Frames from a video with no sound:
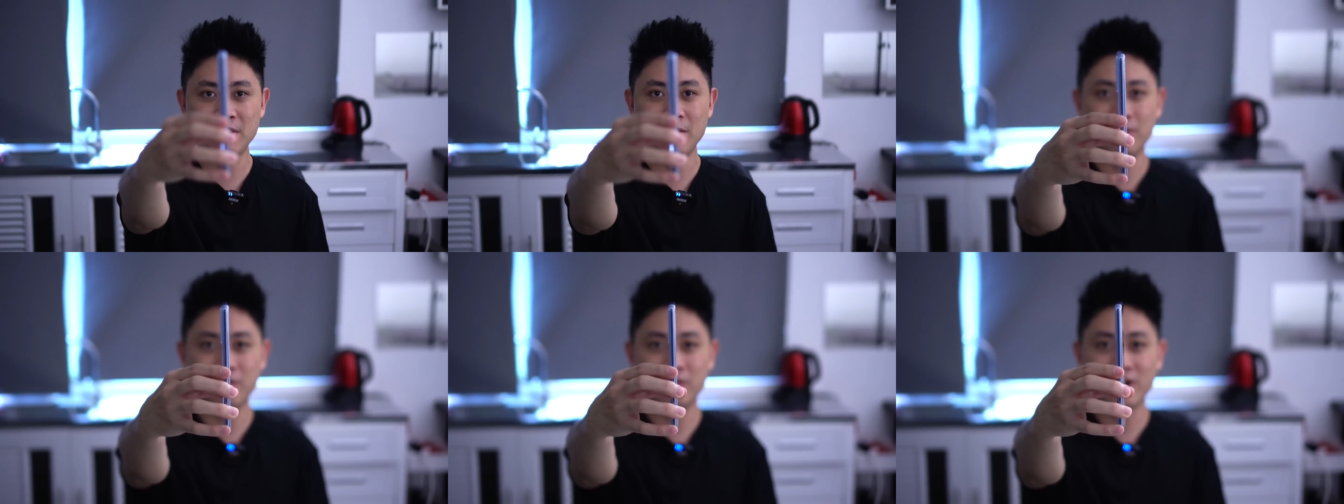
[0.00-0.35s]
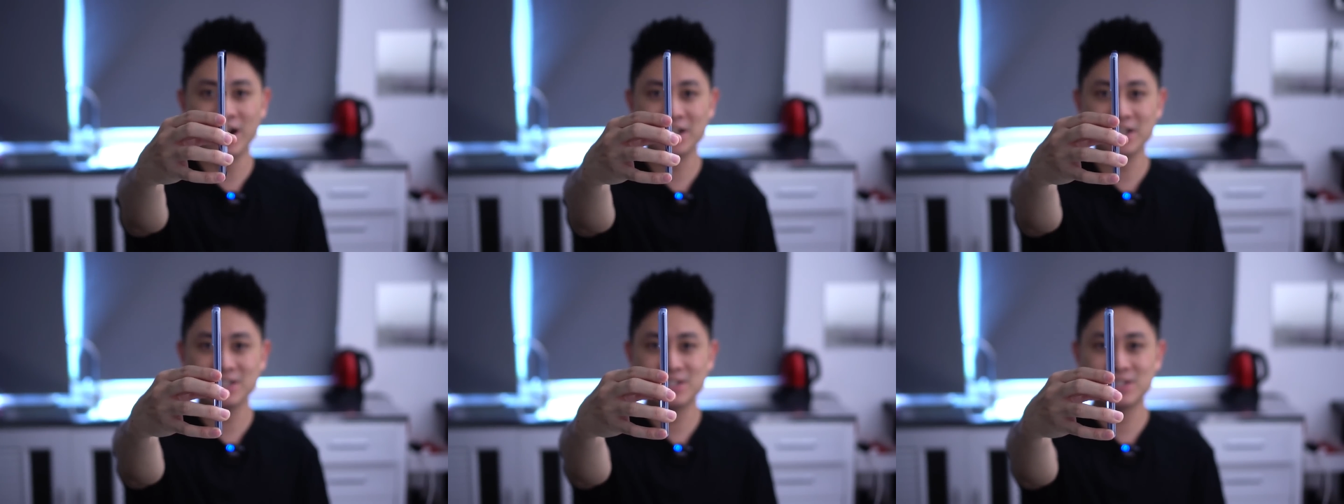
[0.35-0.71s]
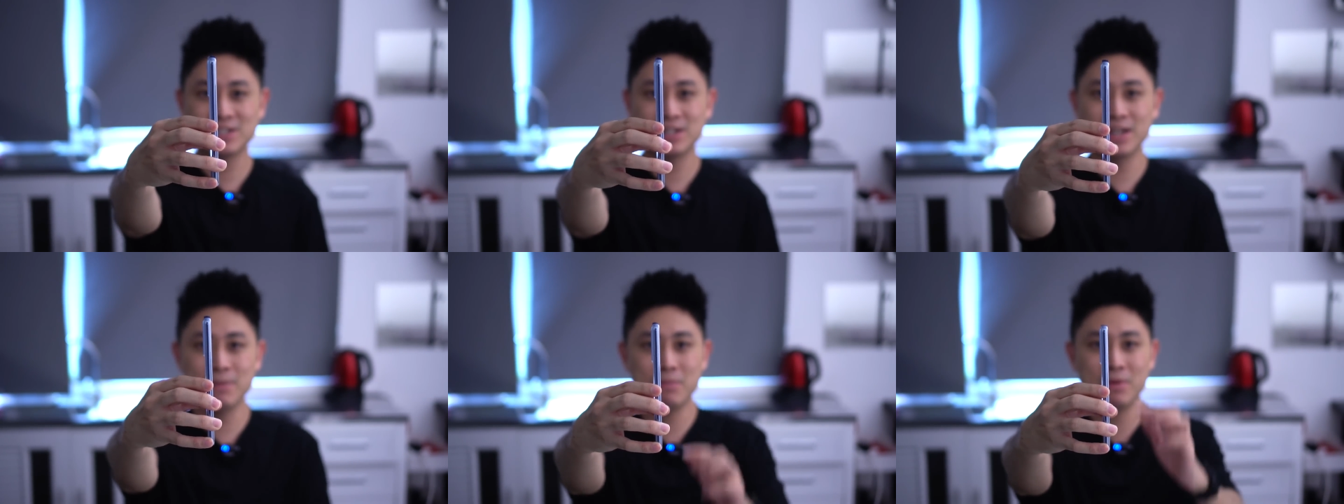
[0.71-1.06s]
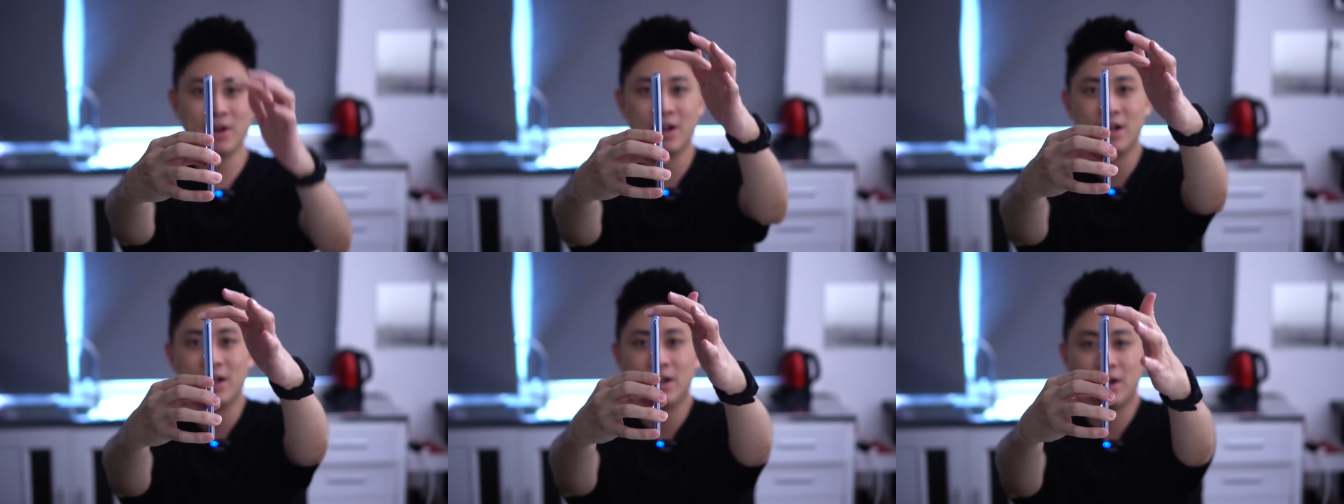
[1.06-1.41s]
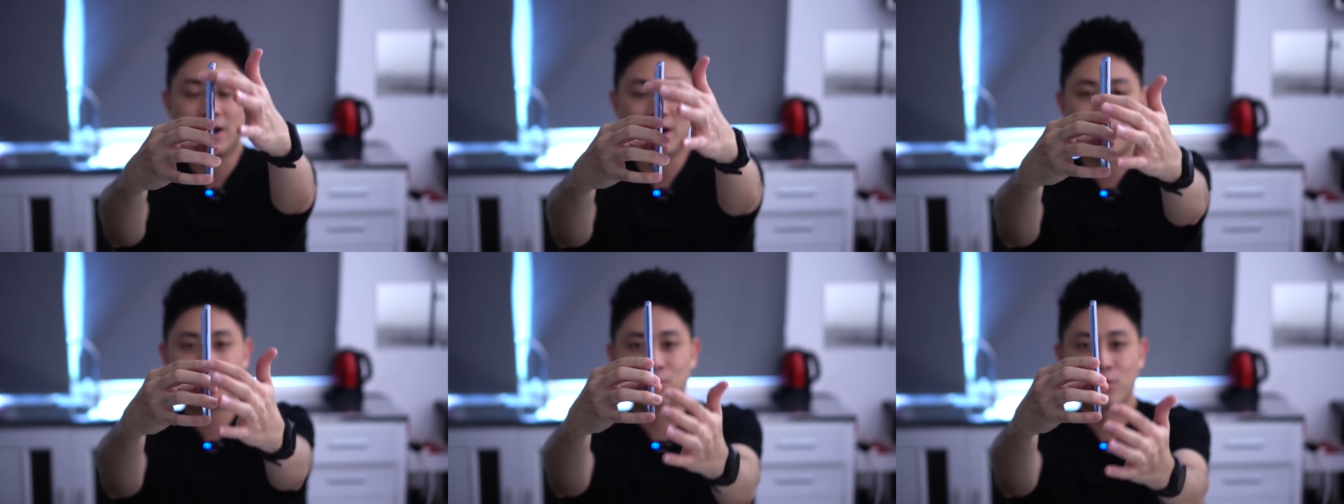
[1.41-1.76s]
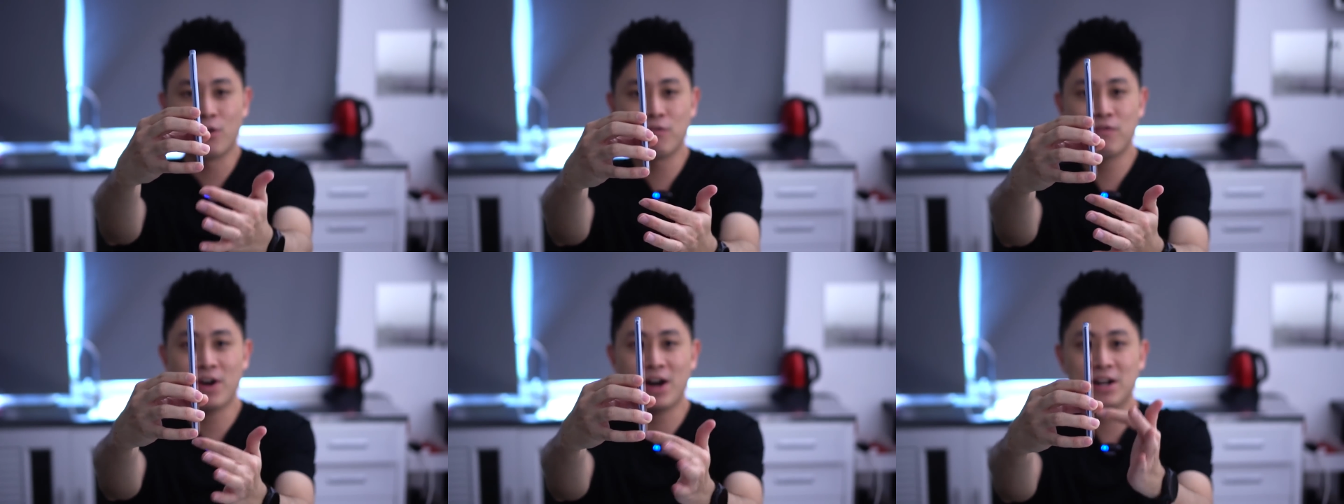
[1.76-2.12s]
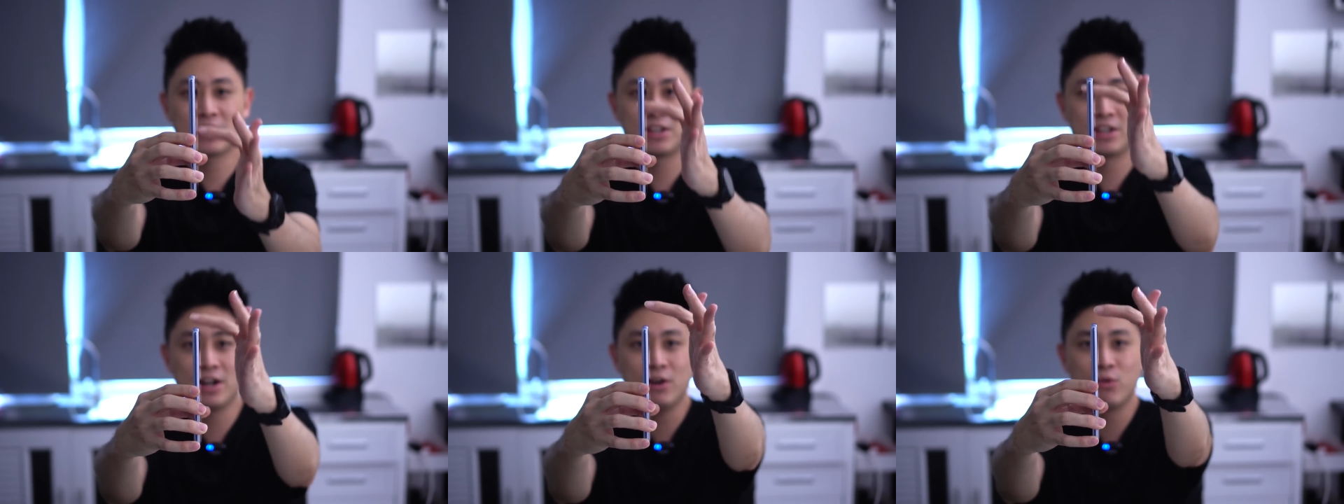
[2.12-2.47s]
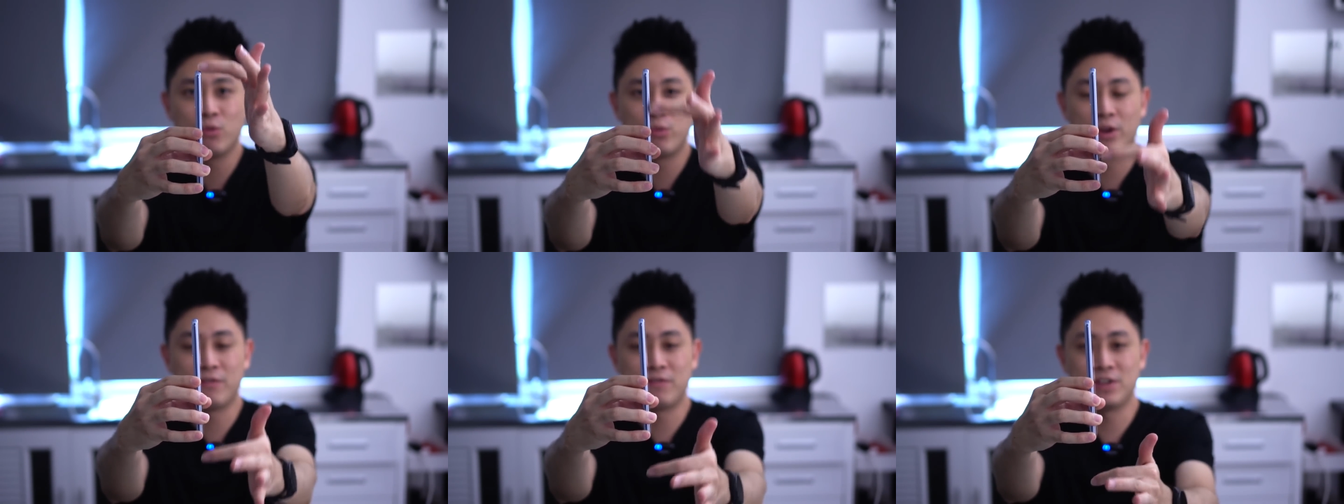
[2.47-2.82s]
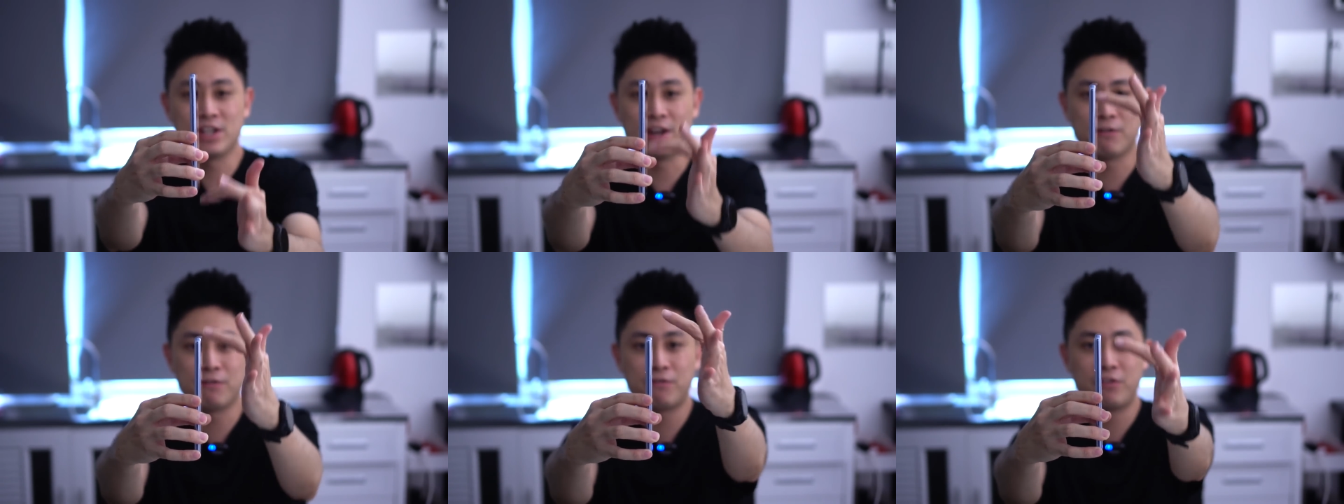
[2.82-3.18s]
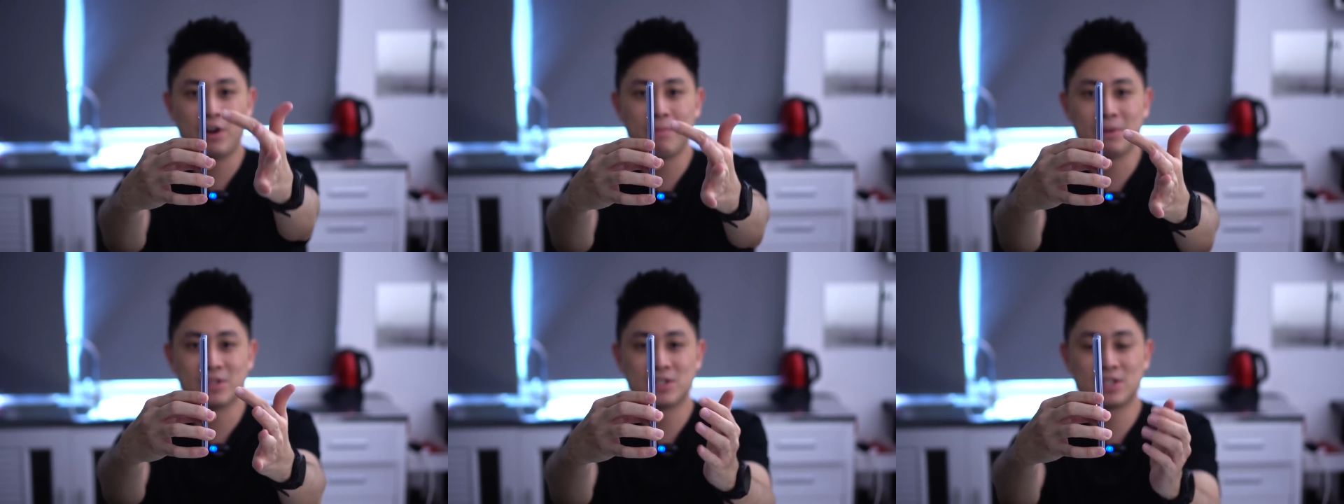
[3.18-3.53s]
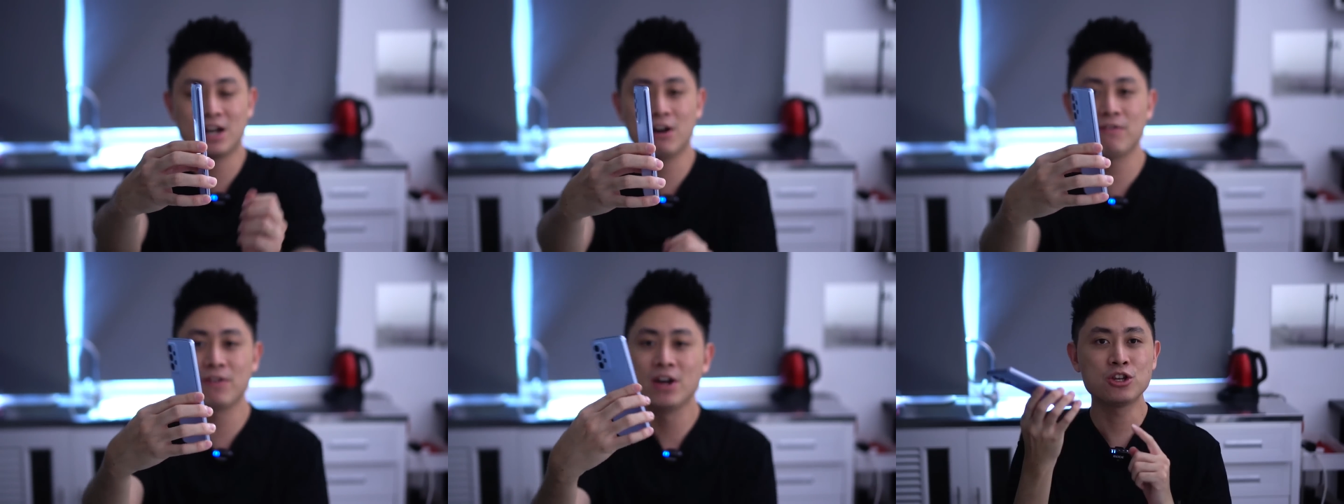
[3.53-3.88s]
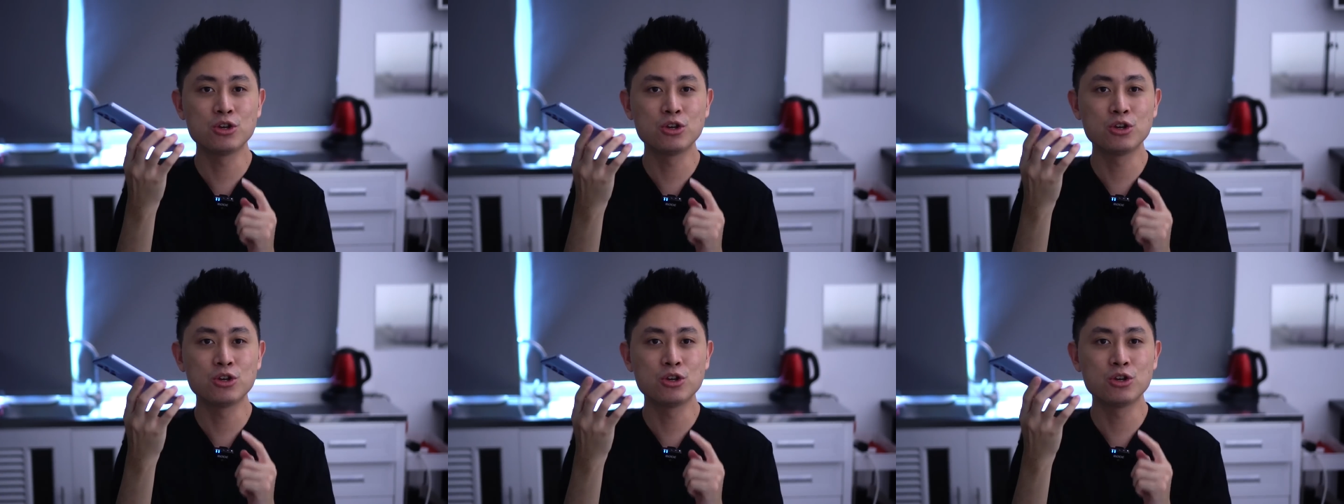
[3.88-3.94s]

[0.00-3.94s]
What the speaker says: a rather slim profile here with the frame itself.